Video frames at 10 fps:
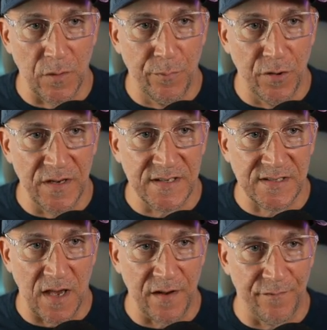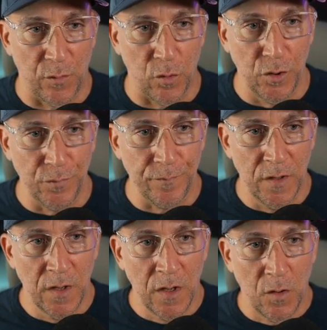We put it inside of a root,
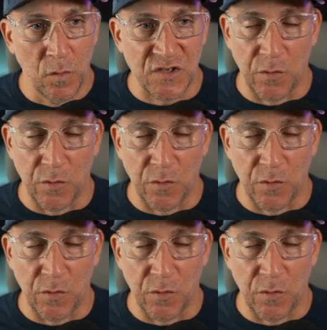which